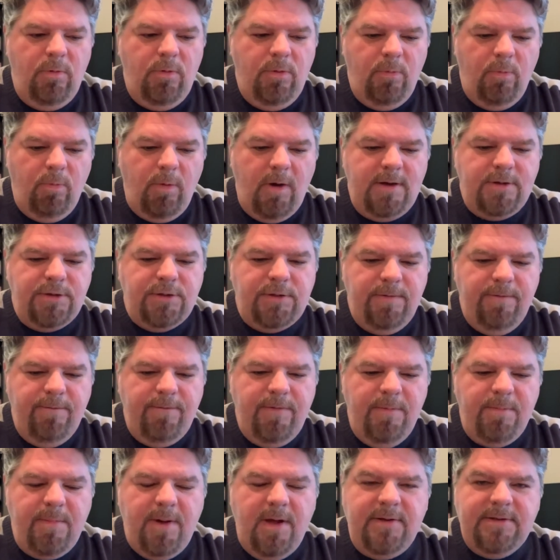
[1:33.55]
The Washington
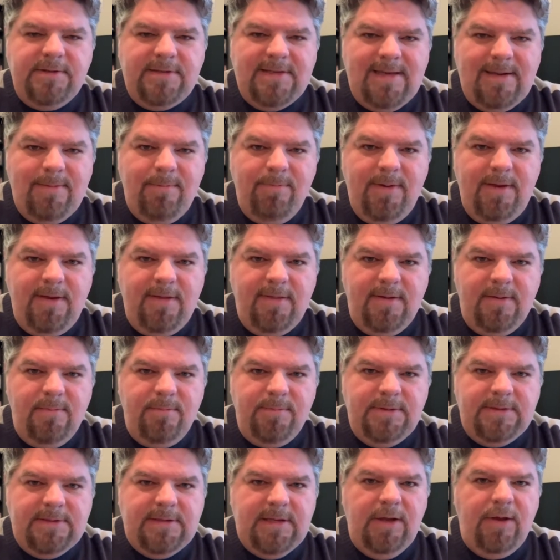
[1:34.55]
football team beat
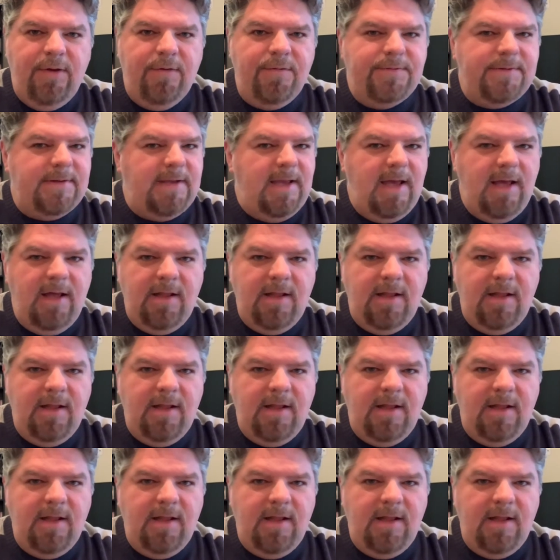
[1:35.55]
themselves